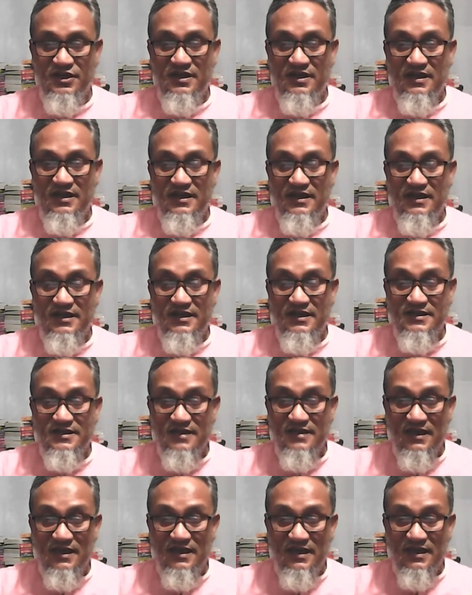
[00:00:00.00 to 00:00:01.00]
It's
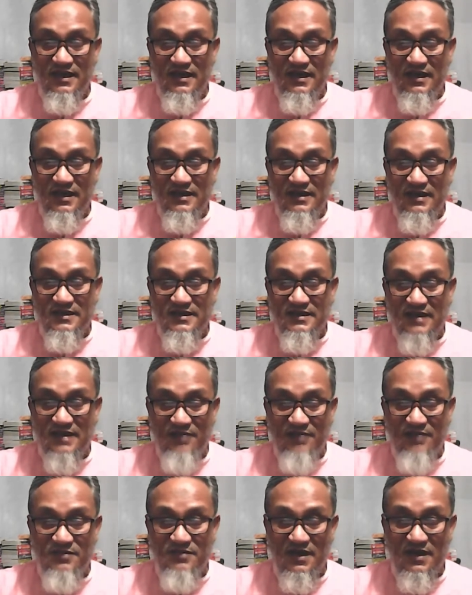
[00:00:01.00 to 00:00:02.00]
a
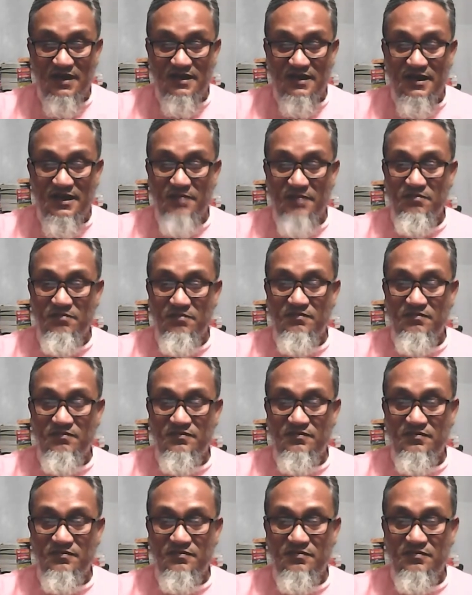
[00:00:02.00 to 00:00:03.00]
subject name
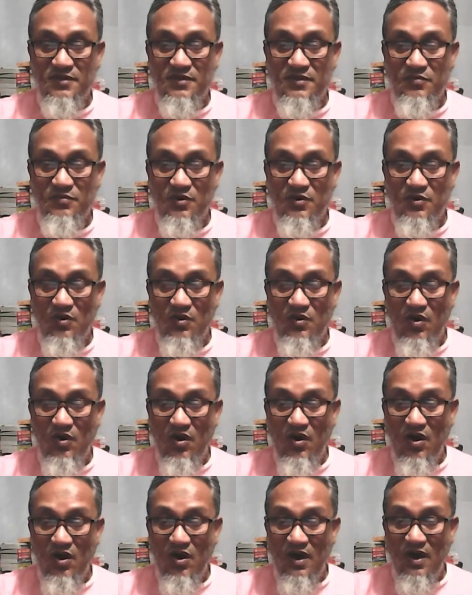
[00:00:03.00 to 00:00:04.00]
before
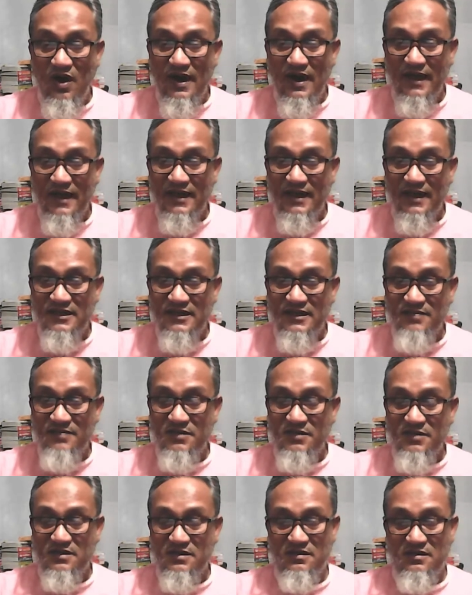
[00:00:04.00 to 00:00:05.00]
all
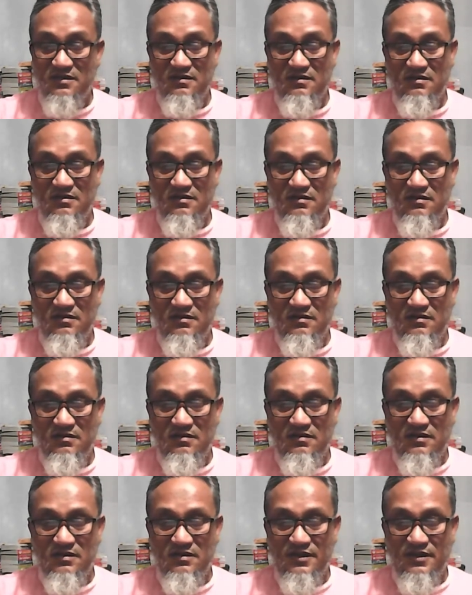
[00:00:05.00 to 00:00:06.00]
academic
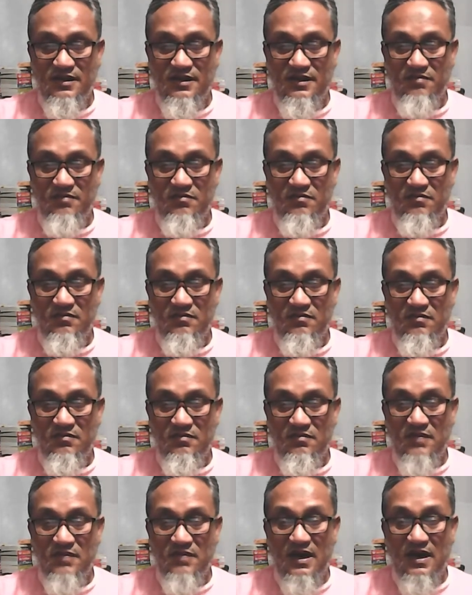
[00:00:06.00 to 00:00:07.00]
name.
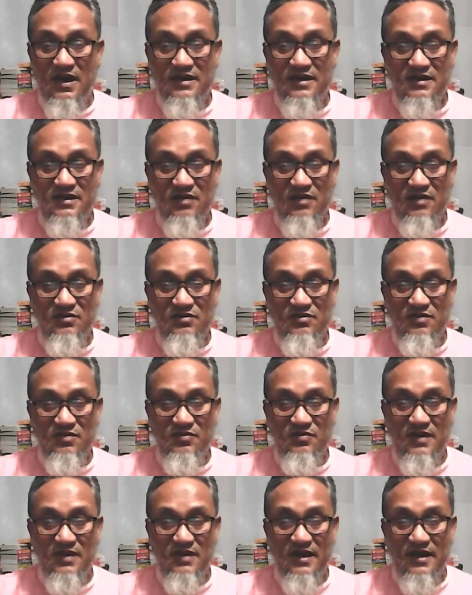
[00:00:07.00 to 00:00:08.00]

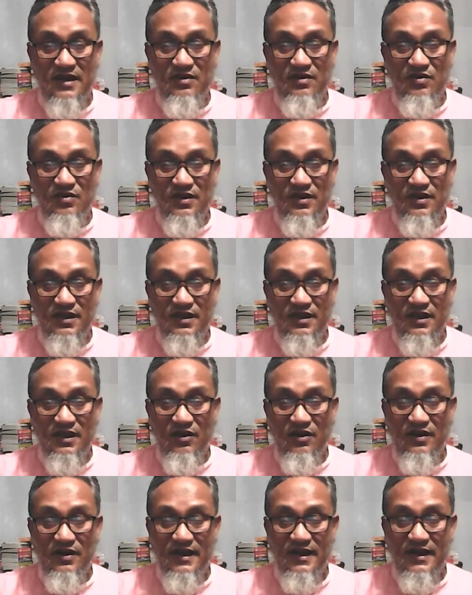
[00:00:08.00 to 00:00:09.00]
Uncountable, and a
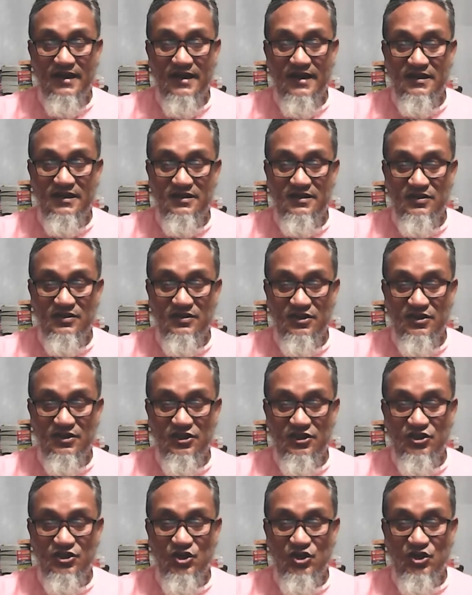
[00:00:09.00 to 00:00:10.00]
or an is
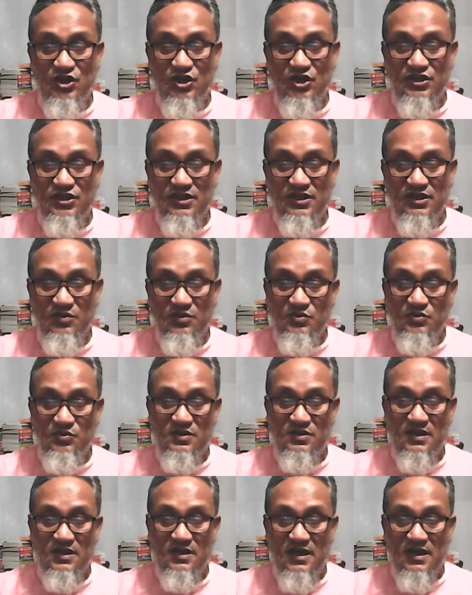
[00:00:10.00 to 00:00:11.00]
not
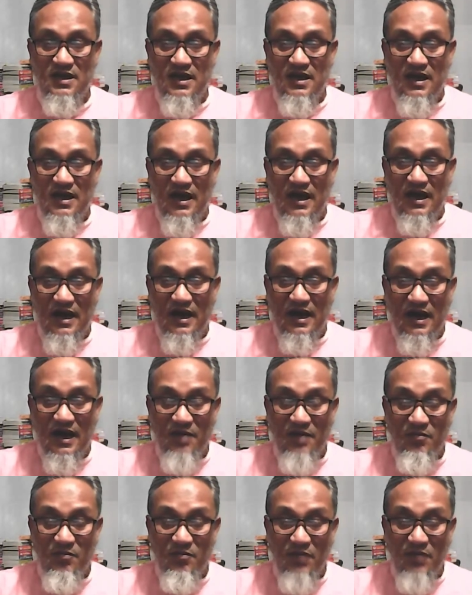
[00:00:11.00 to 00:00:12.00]
used.
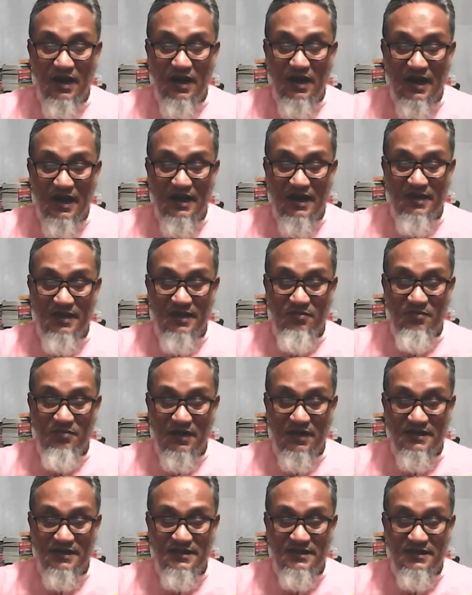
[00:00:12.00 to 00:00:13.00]
I'm Bangali,
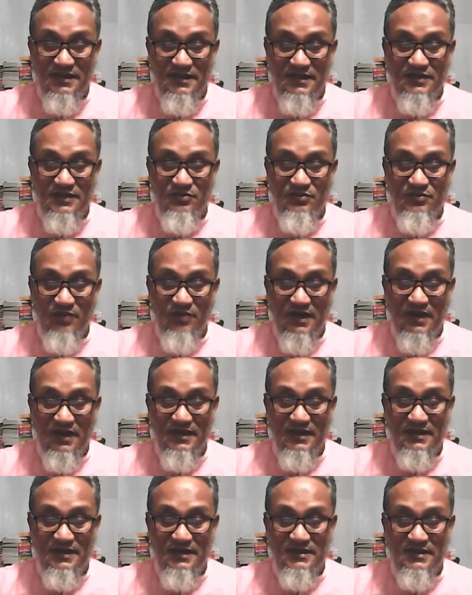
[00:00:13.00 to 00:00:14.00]
but this one
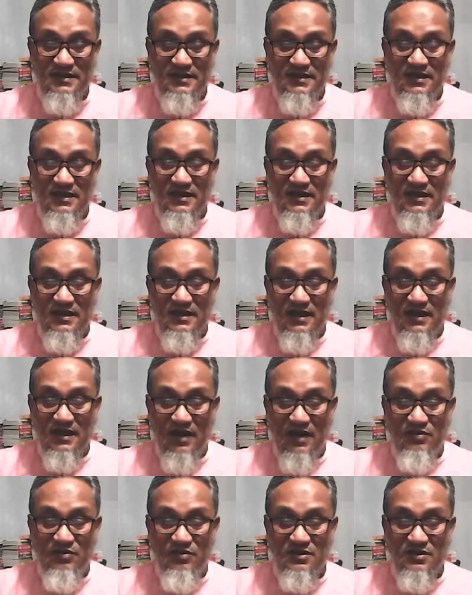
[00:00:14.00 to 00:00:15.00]
is
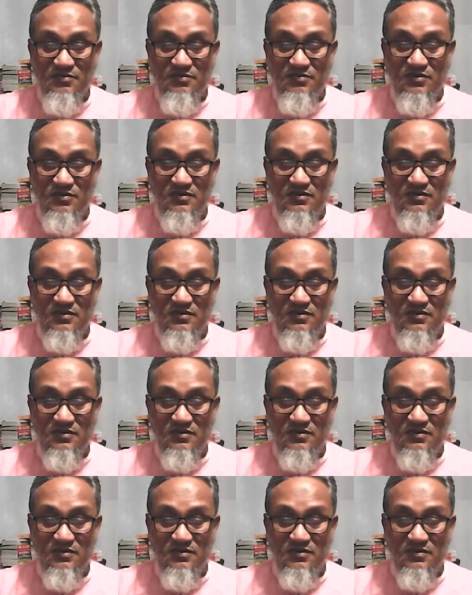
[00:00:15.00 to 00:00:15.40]
countable,